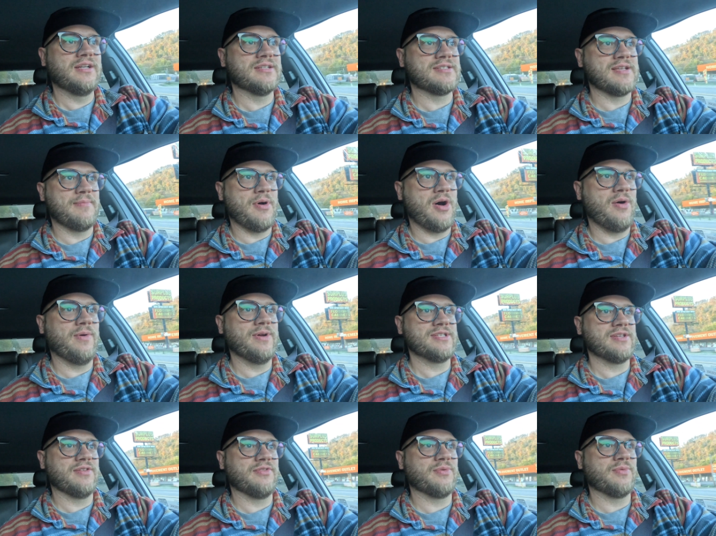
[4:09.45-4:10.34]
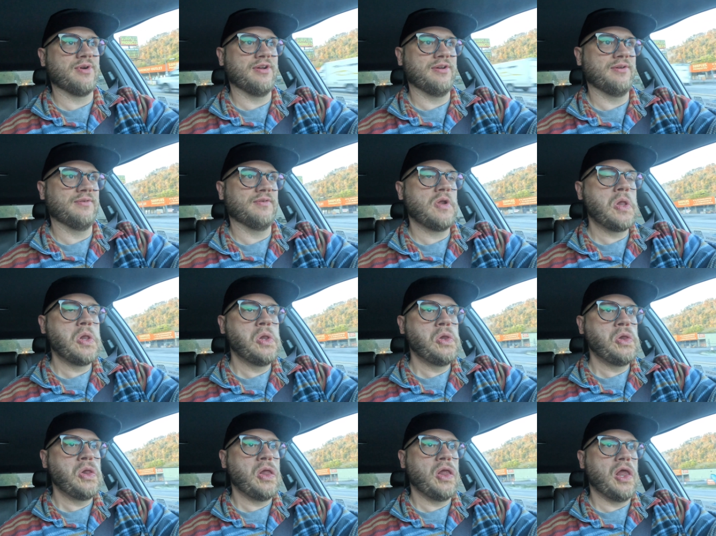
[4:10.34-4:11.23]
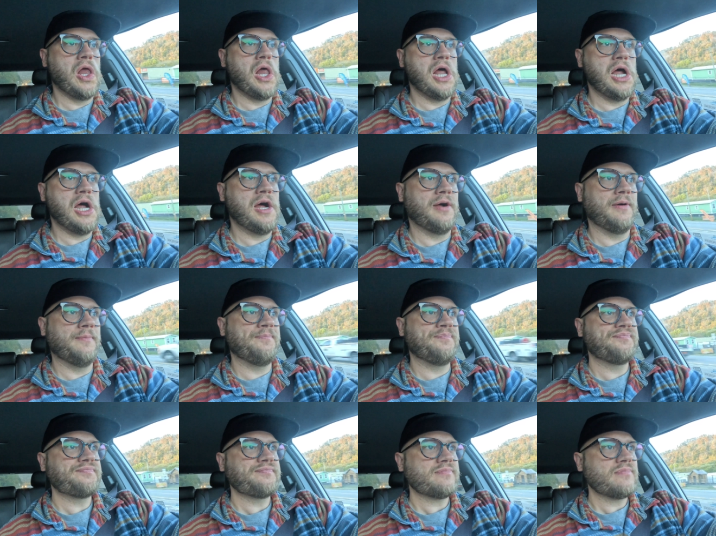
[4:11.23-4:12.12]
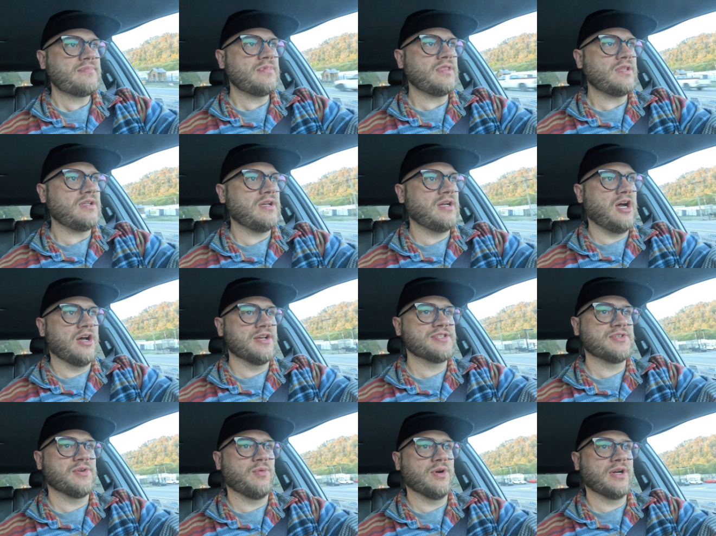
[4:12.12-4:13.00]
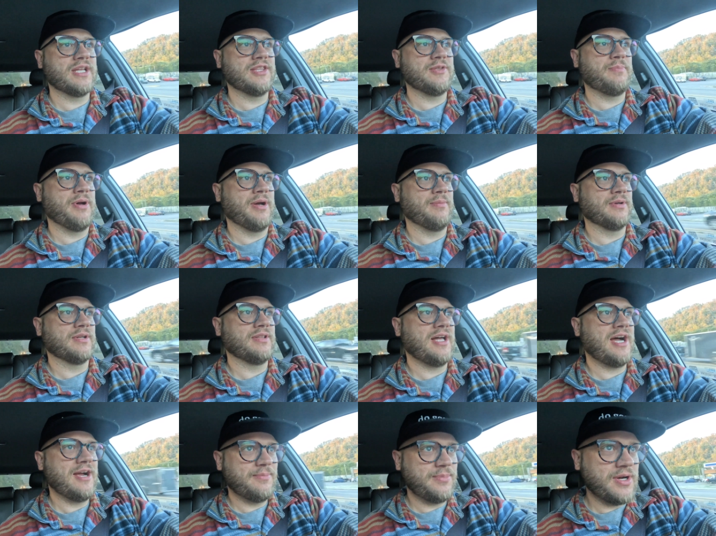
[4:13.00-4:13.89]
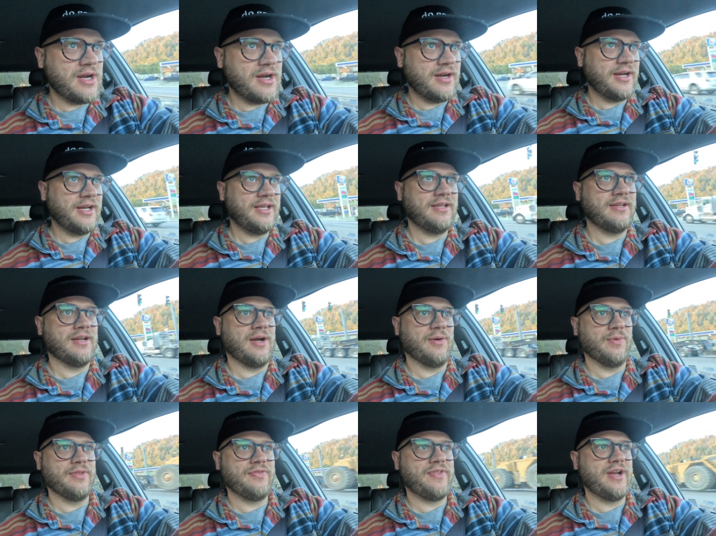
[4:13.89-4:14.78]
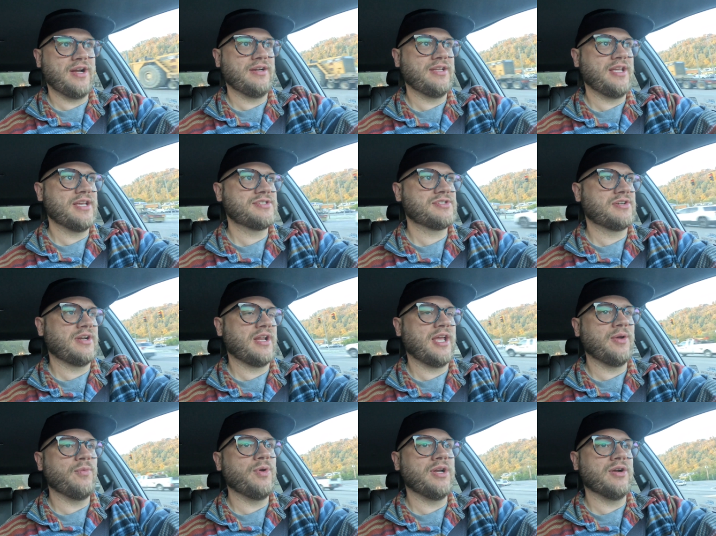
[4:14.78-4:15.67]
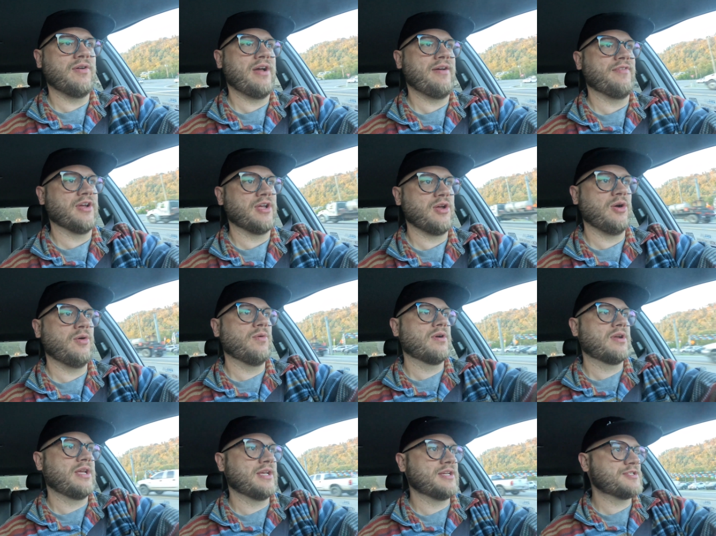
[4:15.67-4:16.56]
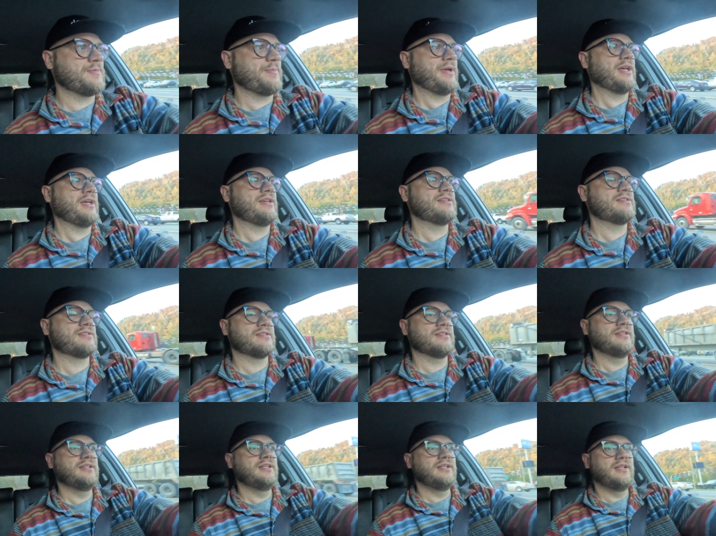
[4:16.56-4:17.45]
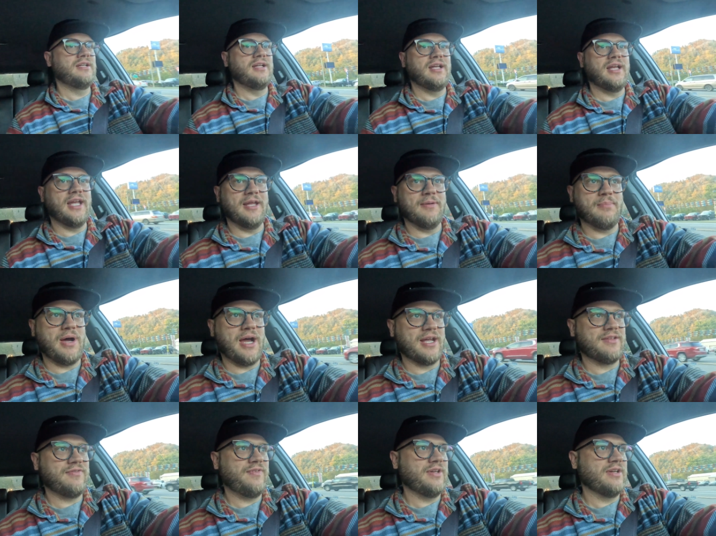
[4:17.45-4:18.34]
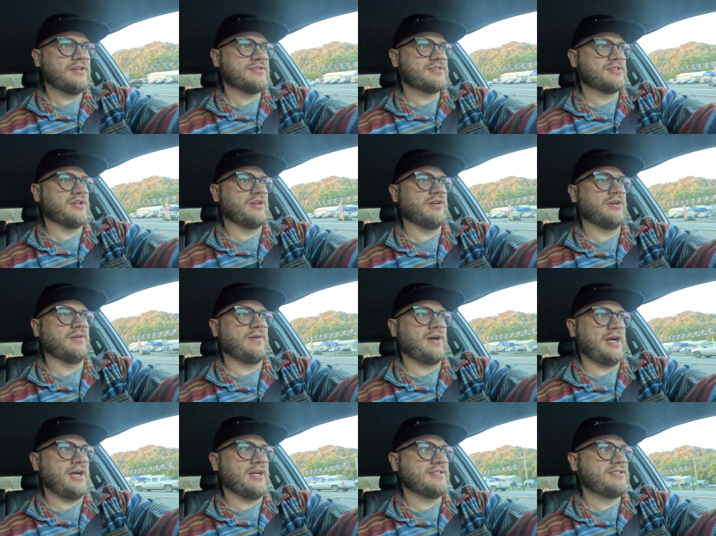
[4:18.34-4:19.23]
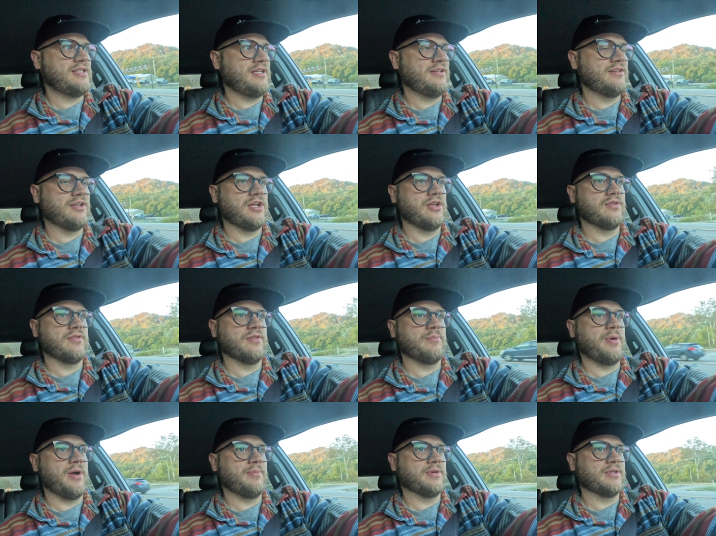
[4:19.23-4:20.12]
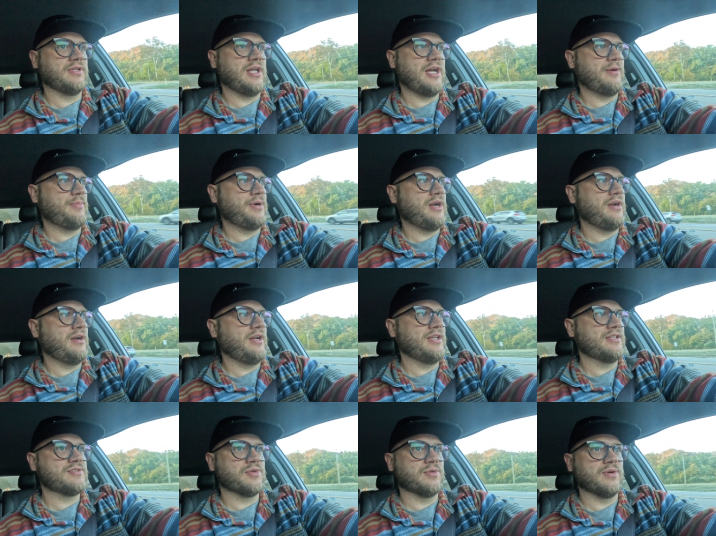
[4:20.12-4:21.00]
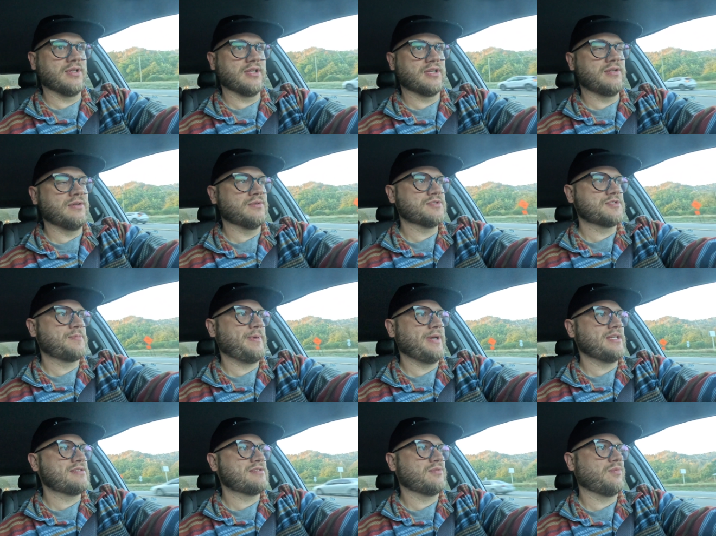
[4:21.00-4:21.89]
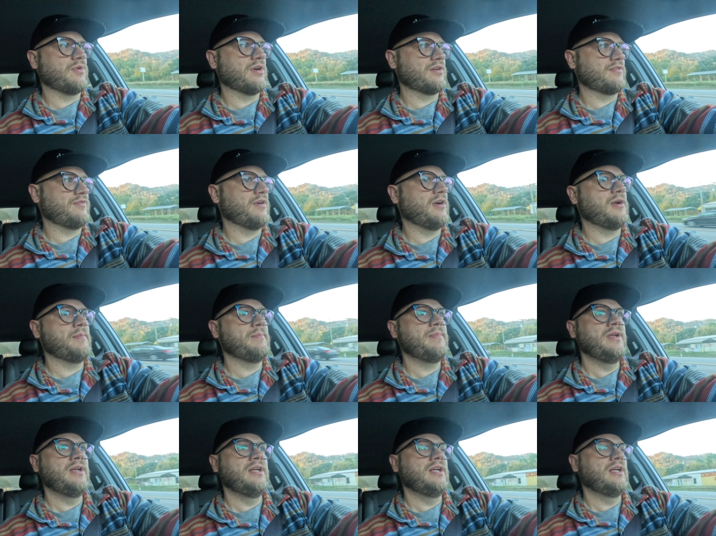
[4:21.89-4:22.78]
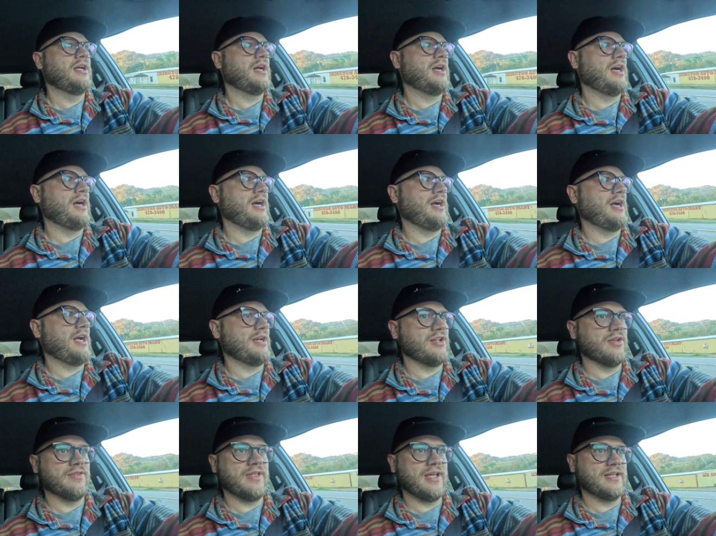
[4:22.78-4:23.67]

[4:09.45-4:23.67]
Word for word: because I'm always on the road. Um, I also work at the public library. I went there yesterday. We don't have a co working space in Pikeville, so I tend to go to the public library. It's a really cool space to work from. Uh, I know